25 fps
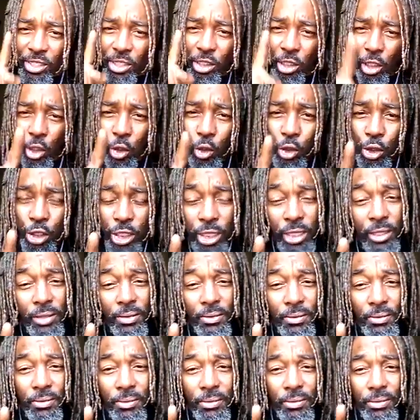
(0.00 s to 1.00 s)
solution
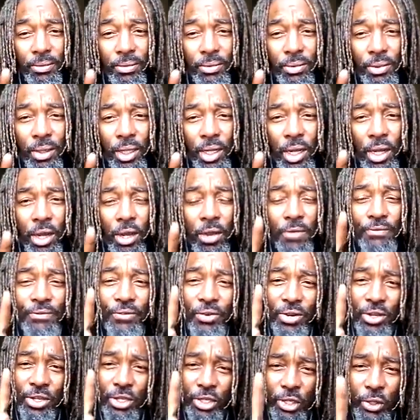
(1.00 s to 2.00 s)

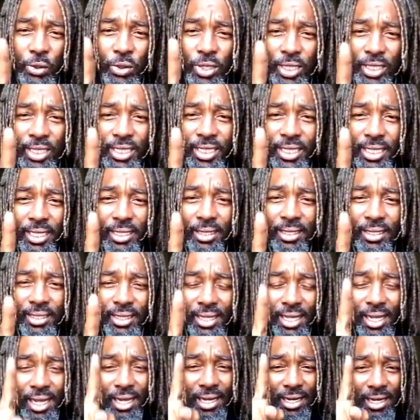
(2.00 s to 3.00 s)
for unity
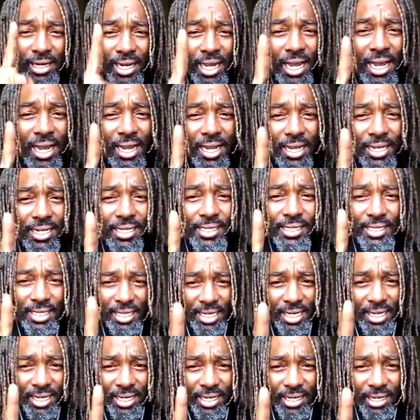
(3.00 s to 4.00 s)
lies
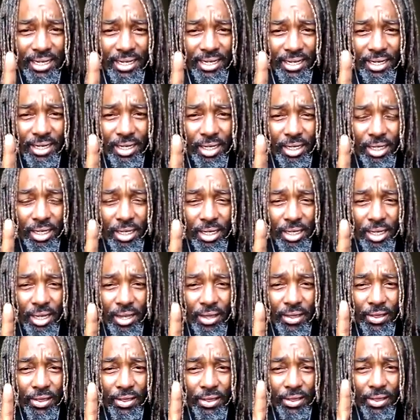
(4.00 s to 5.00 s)
in
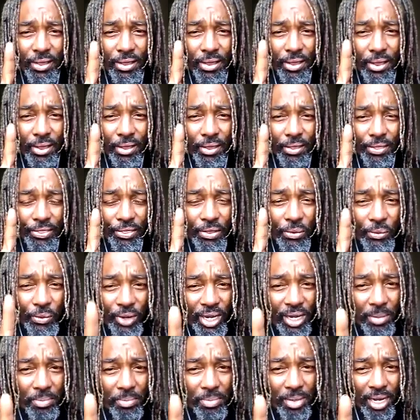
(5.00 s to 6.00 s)
the
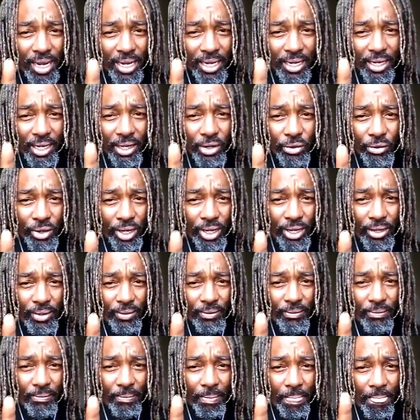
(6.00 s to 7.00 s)
red, black, and green
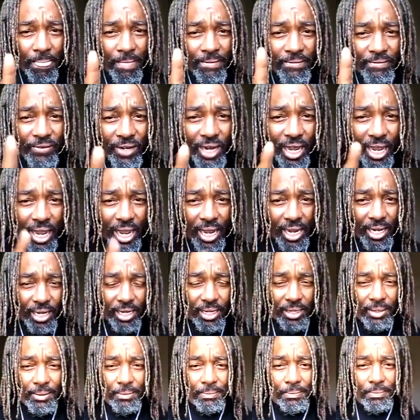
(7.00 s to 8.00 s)

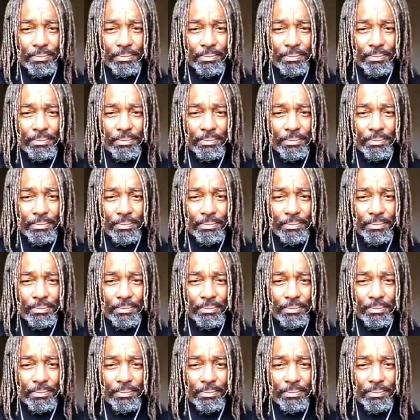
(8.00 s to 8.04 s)
flag.